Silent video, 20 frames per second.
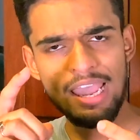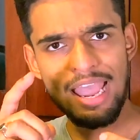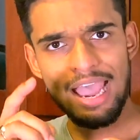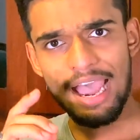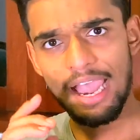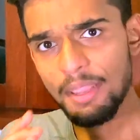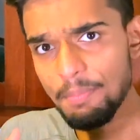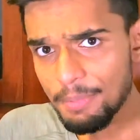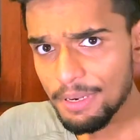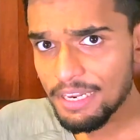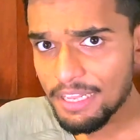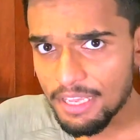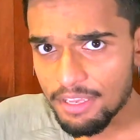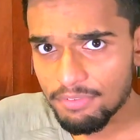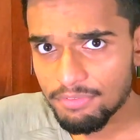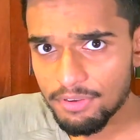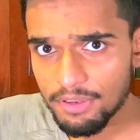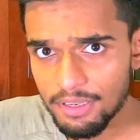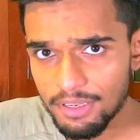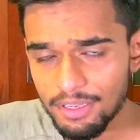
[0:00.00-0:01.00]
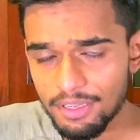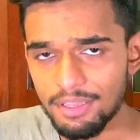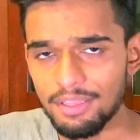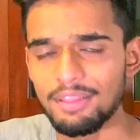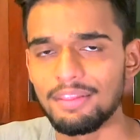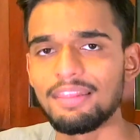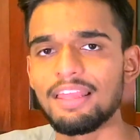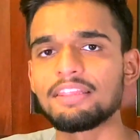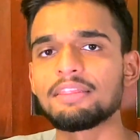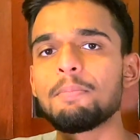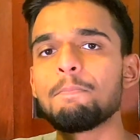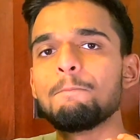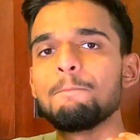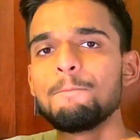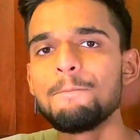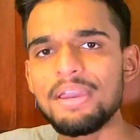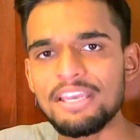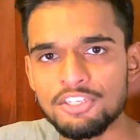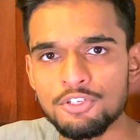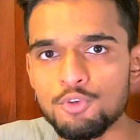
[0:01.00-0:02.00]
I believe that the
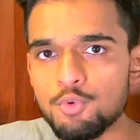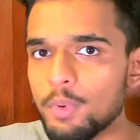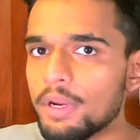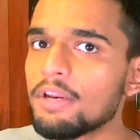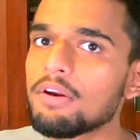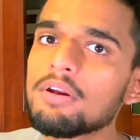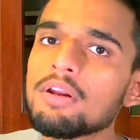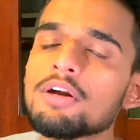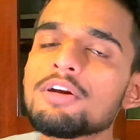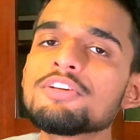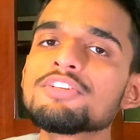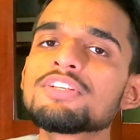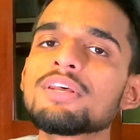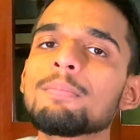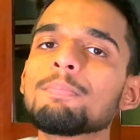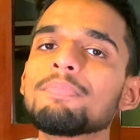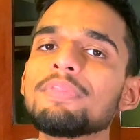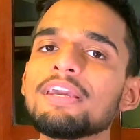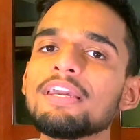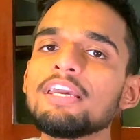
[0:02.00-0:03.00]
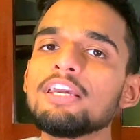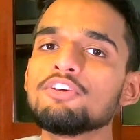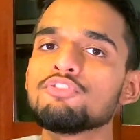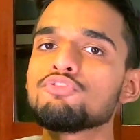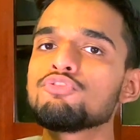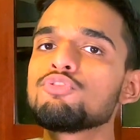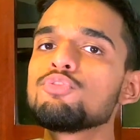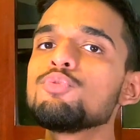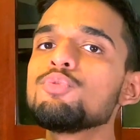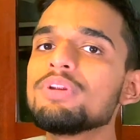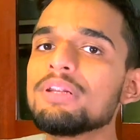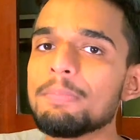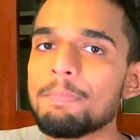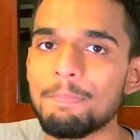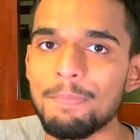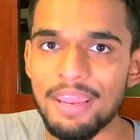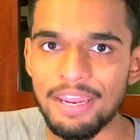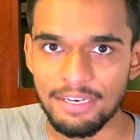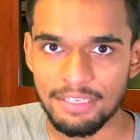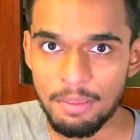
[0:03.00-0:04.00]
best way to learn something is through
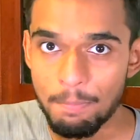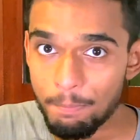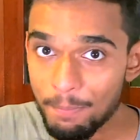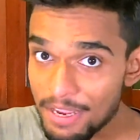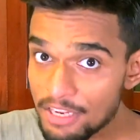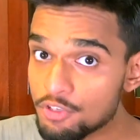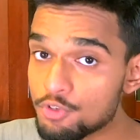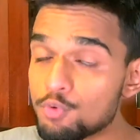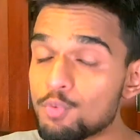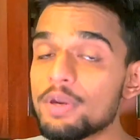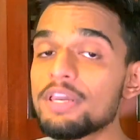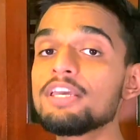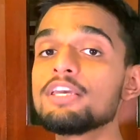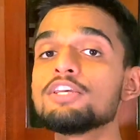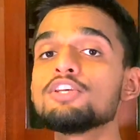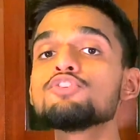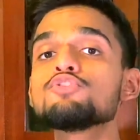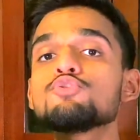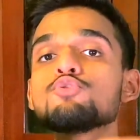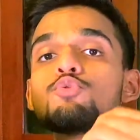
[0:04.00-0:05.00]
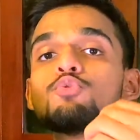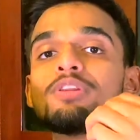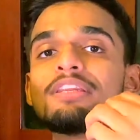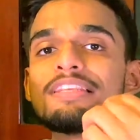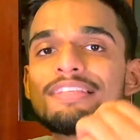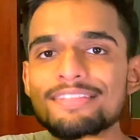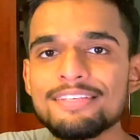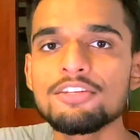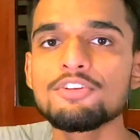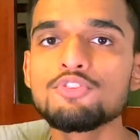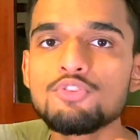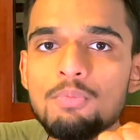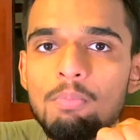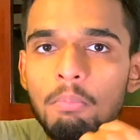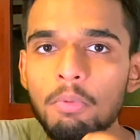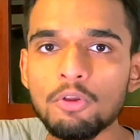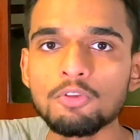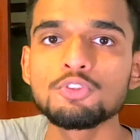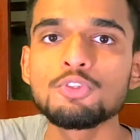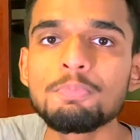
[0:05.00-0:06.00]
debate. The best way is to listen to
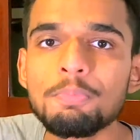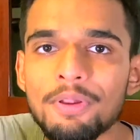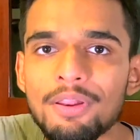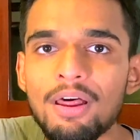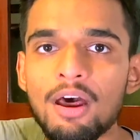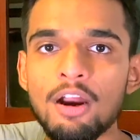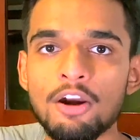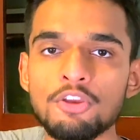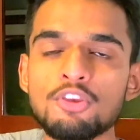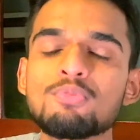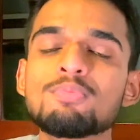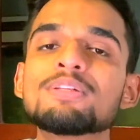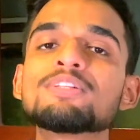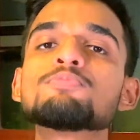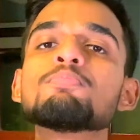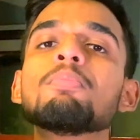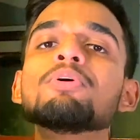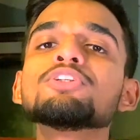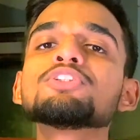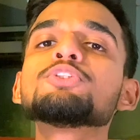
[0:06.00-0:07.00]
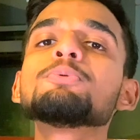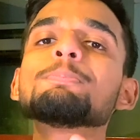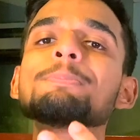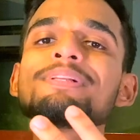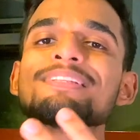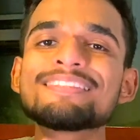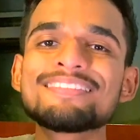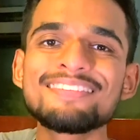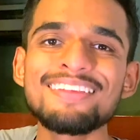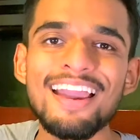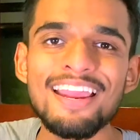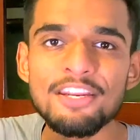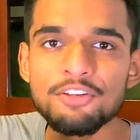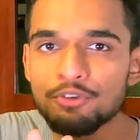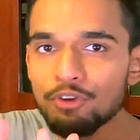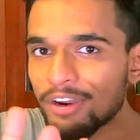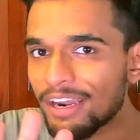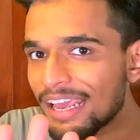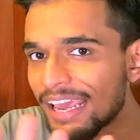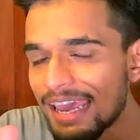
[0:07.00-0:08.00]
multiple arguments, multiple sides
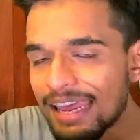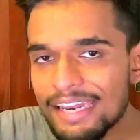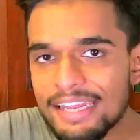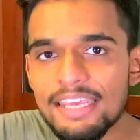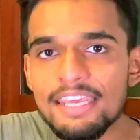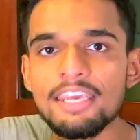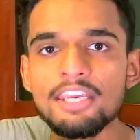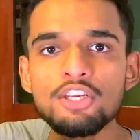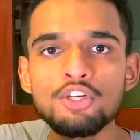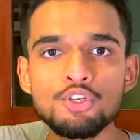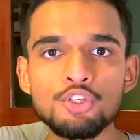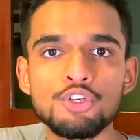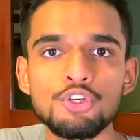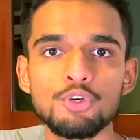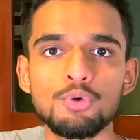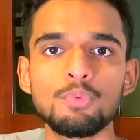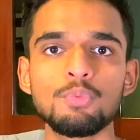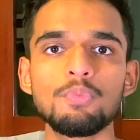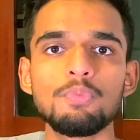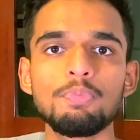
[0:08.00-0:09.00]
on any issue,